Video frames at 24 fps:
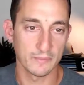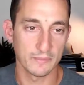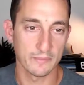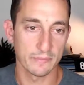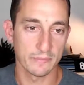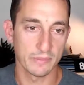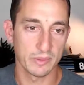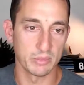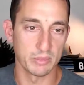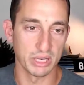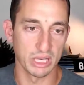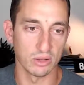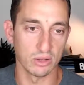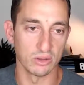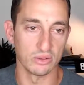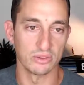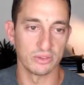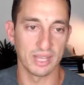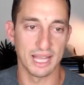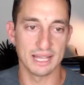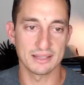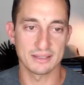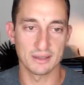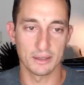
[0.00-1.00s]
because
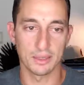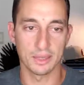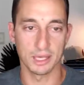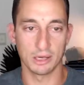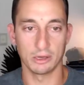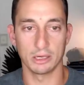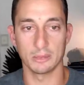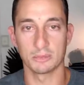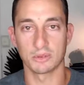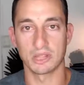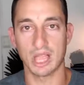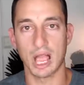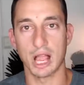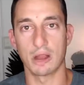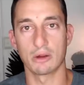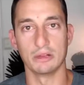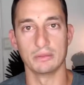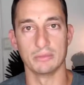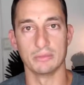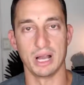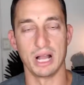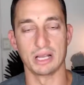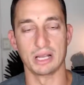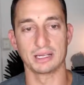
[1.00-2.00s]
that's Ethereum's current
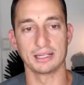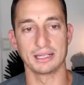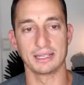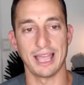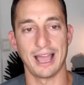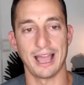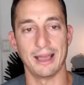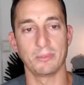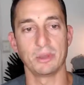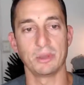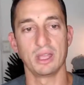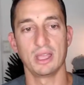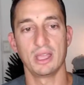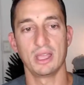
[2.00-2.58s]
market cap.